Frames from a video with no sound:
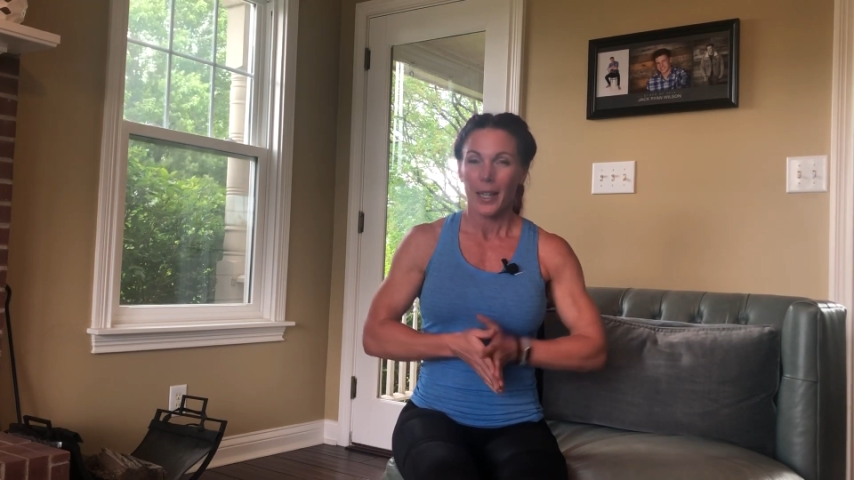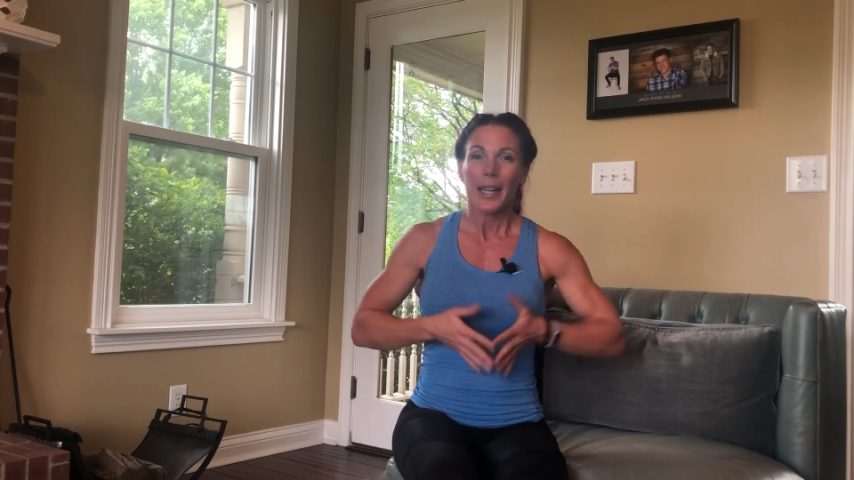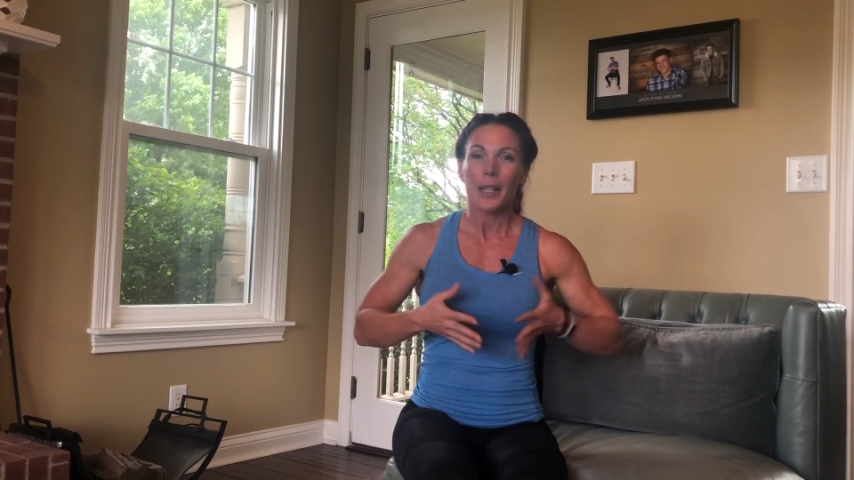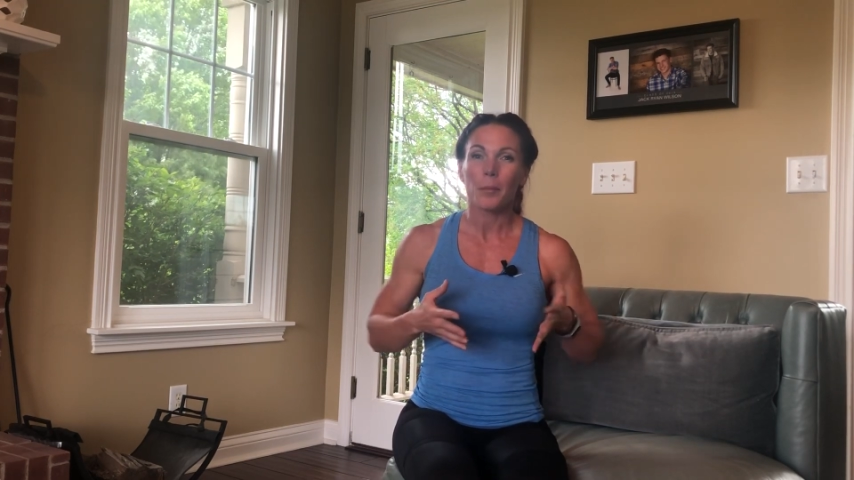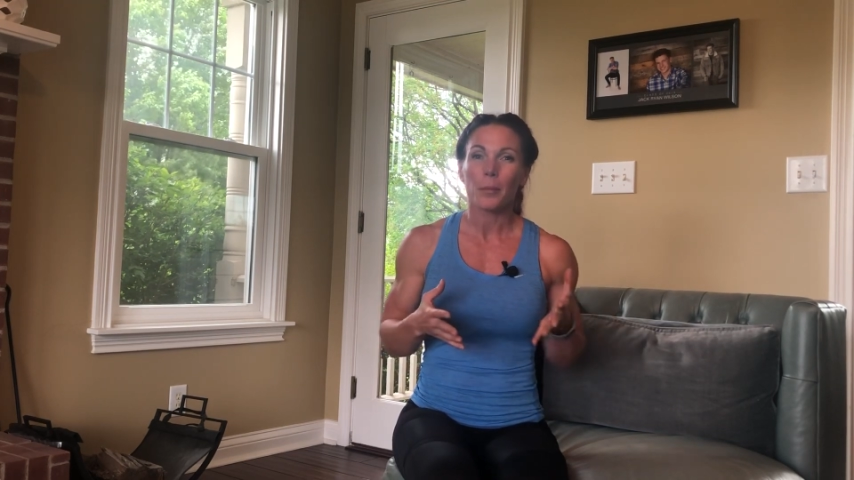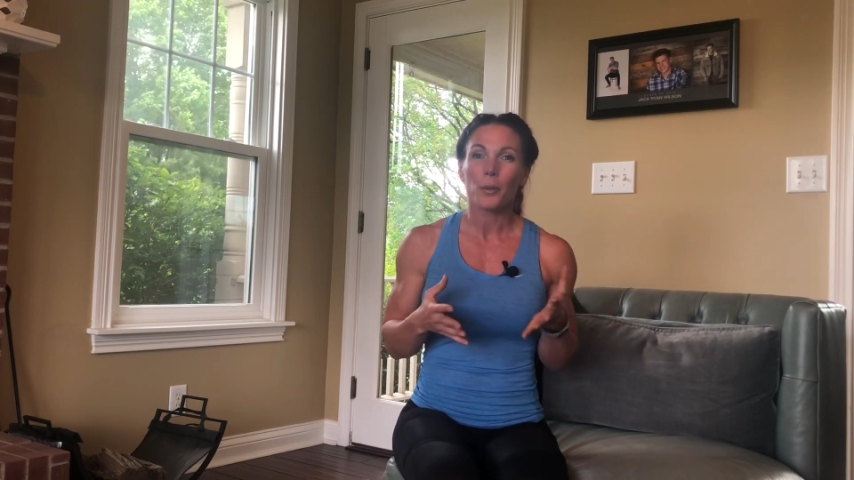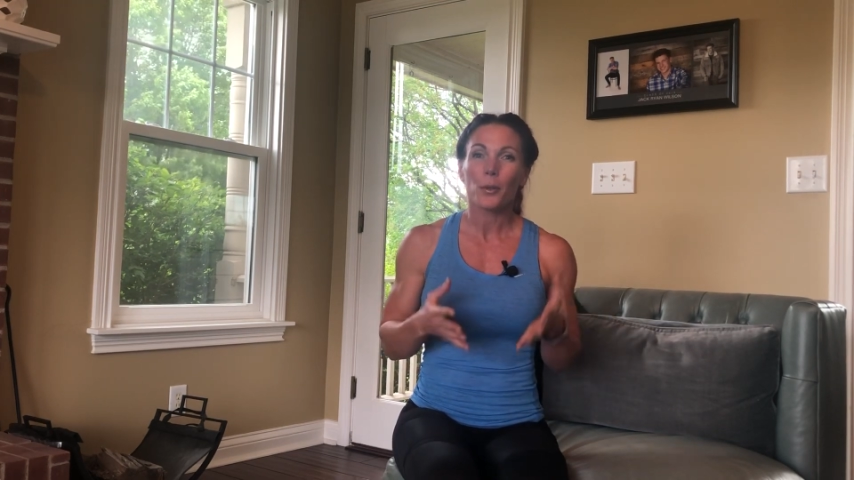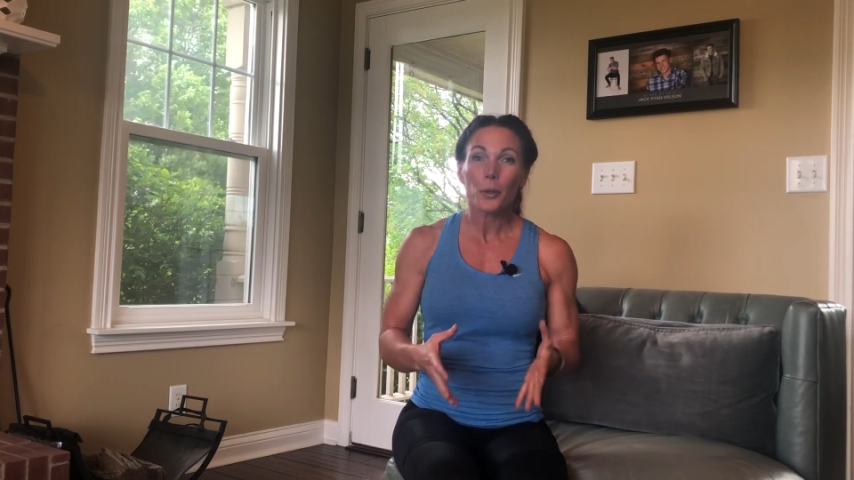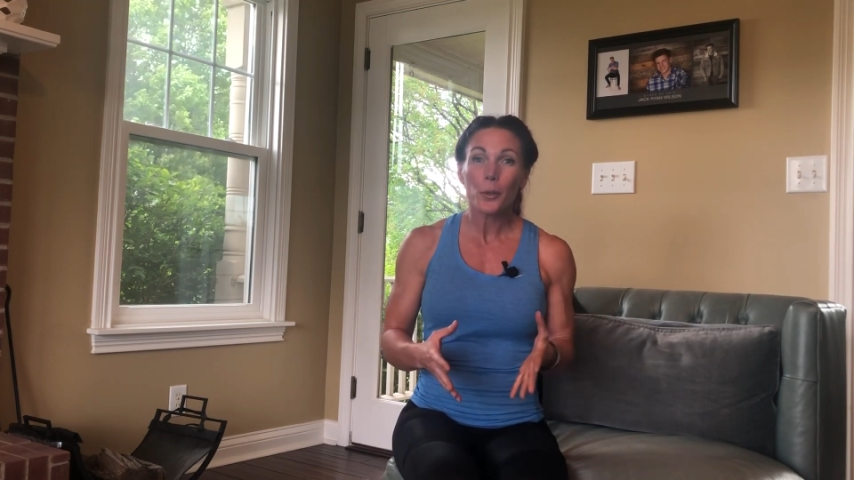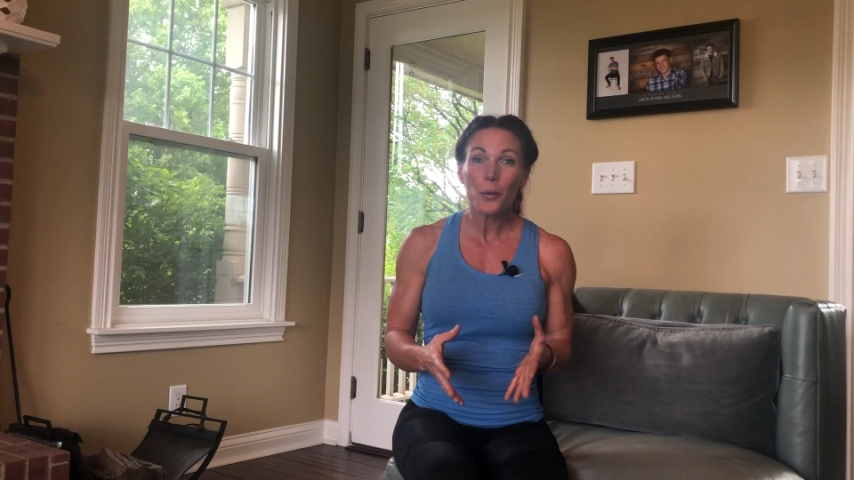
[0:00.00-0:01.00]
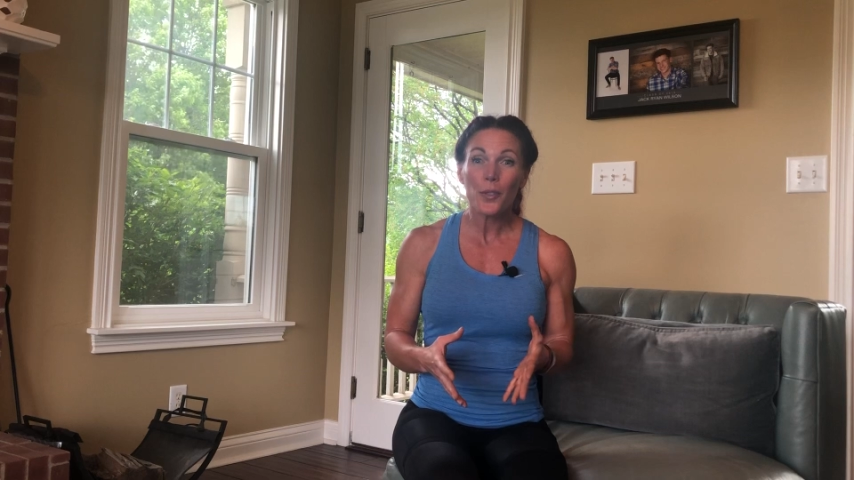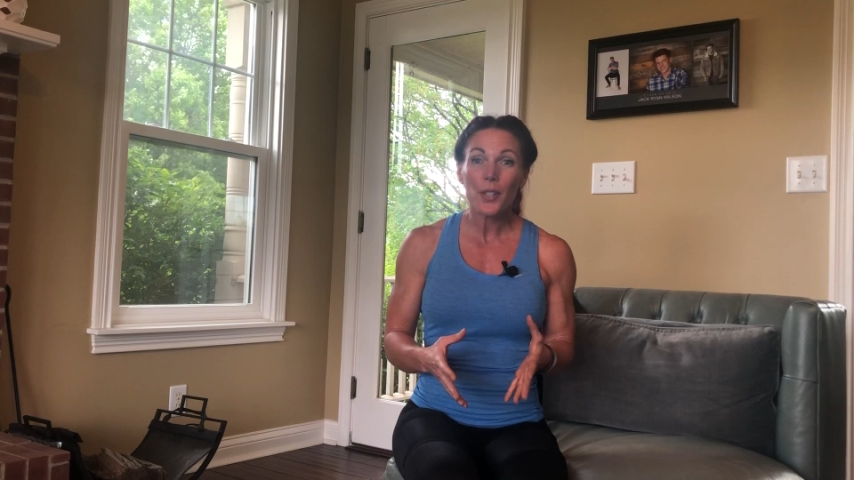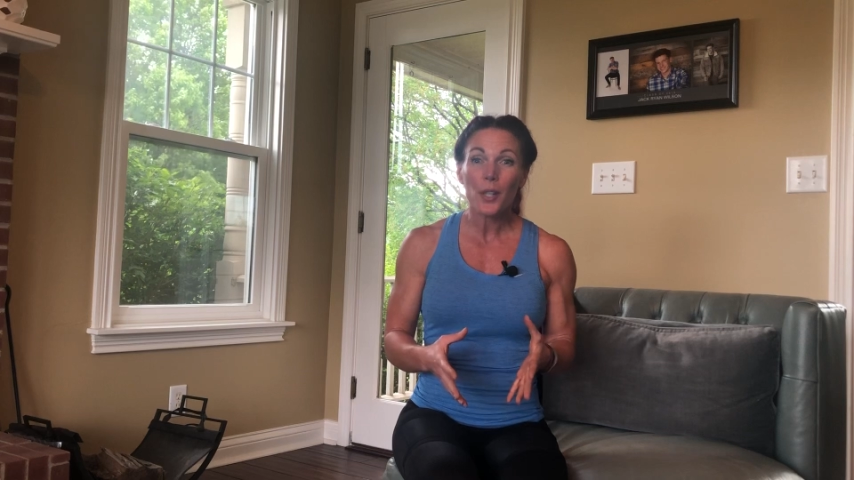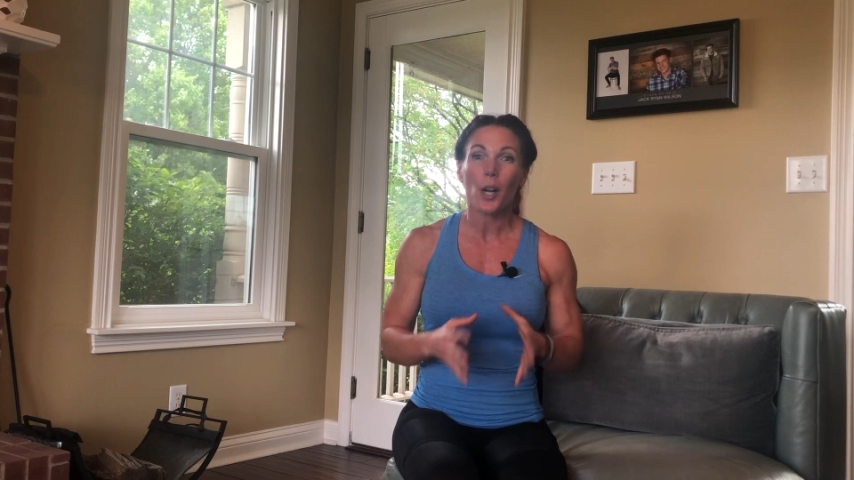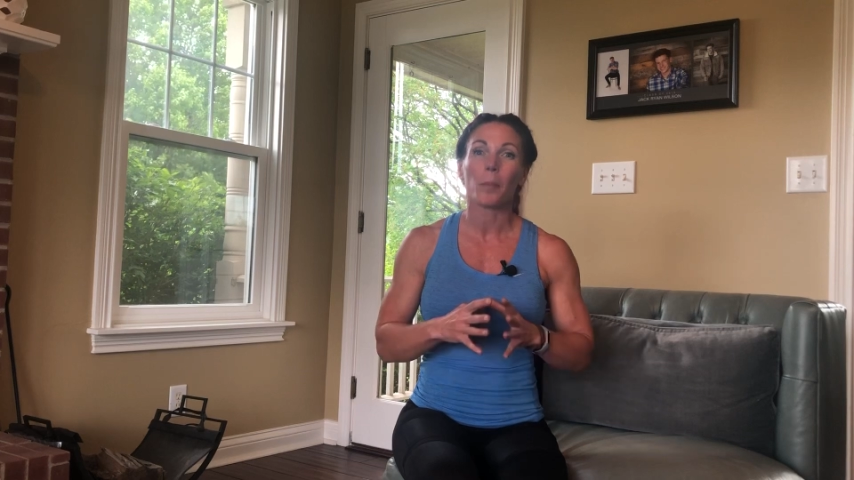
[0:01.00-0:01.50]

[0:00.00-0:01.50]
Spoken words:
It improves our